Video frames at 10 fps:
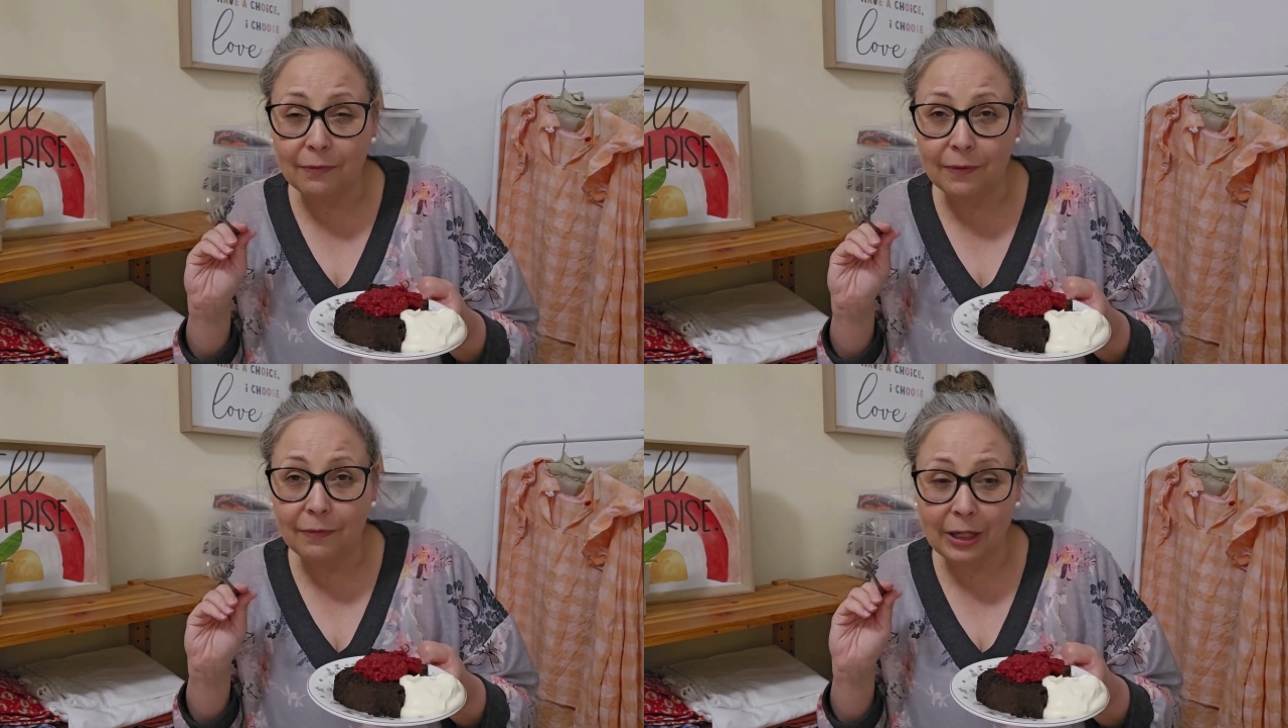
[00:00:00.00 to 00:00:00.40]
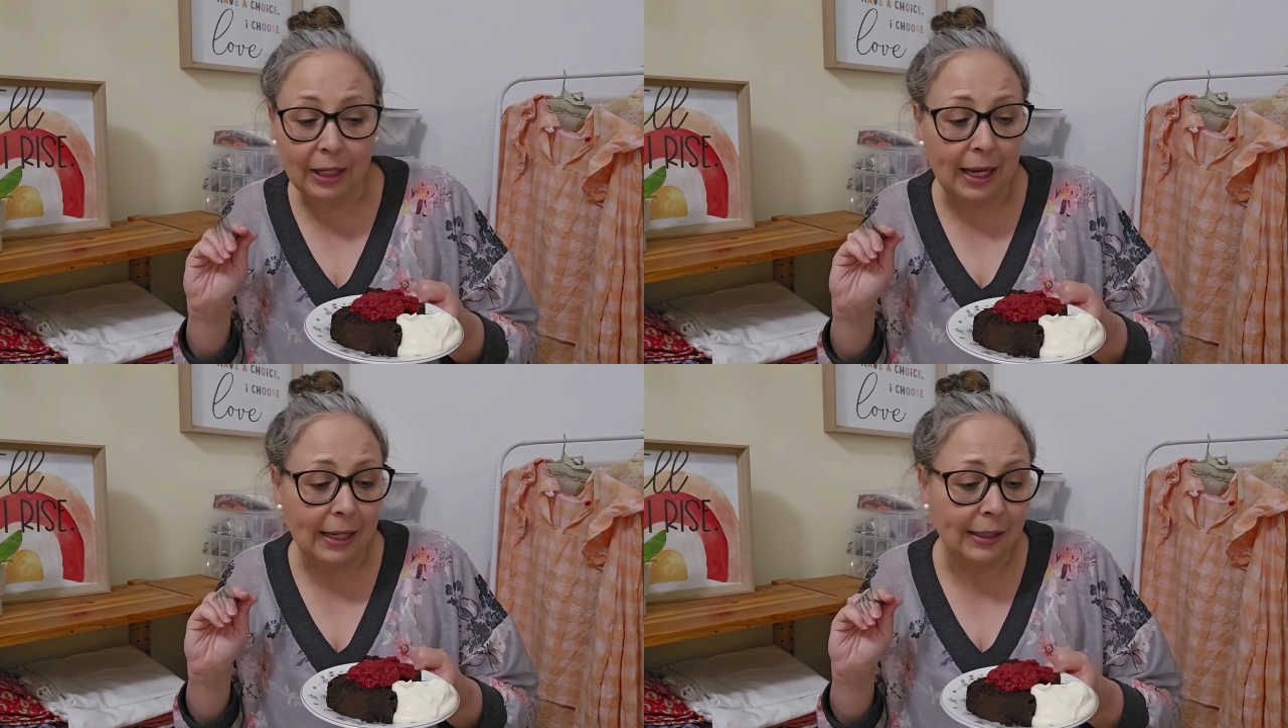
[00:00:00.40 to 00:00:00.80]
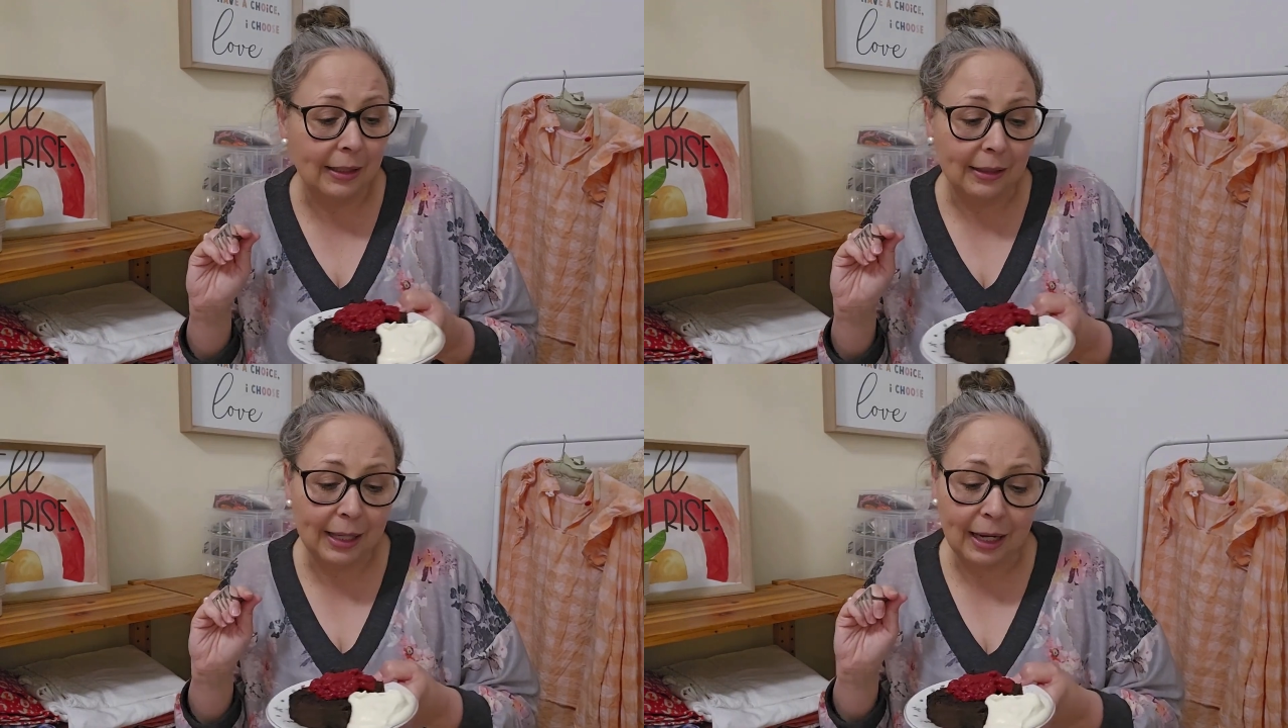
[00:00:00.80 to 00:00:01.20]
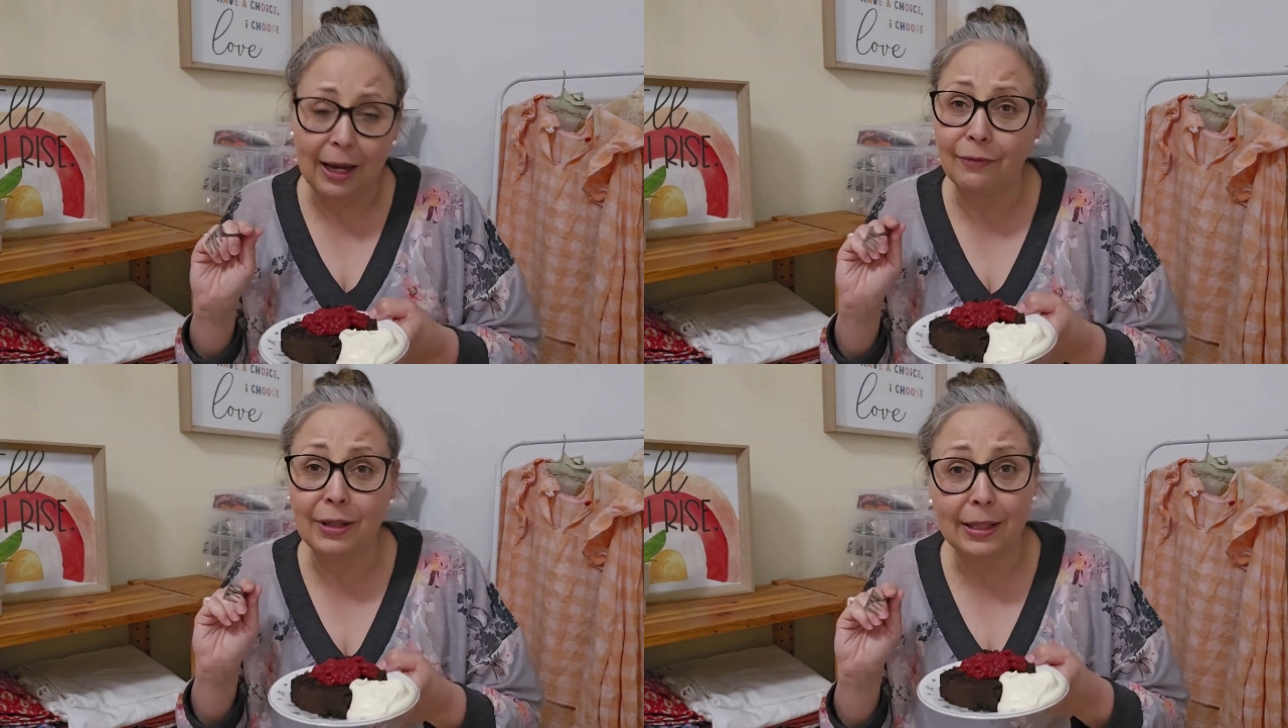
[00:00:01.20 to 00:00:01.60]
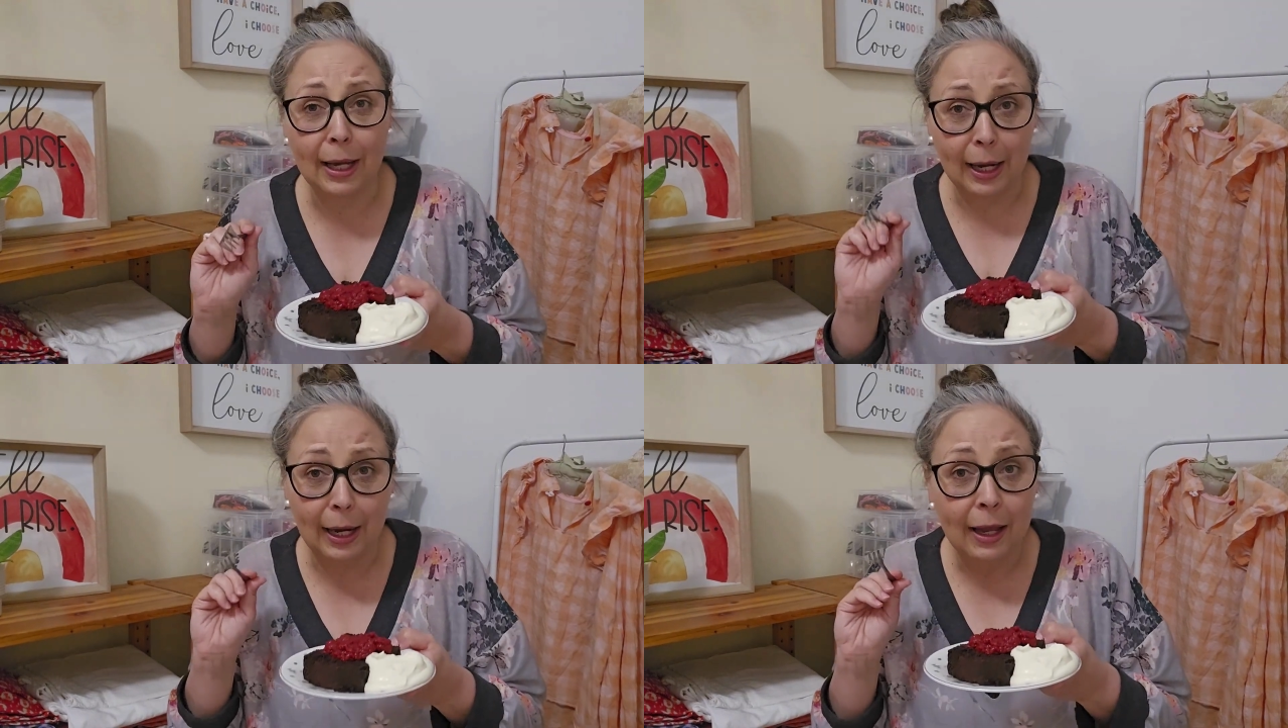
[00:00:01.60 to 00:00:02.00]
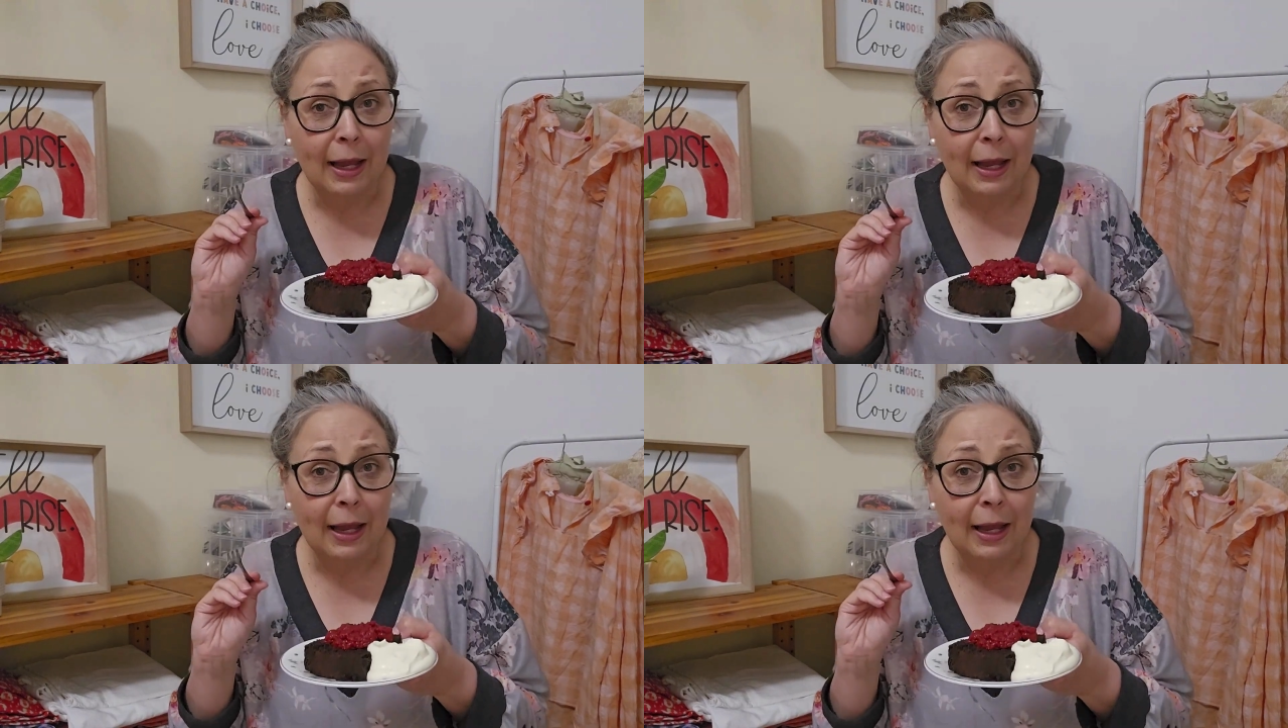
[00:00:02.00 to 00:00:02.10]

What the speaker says: vanilla essence, and I have to say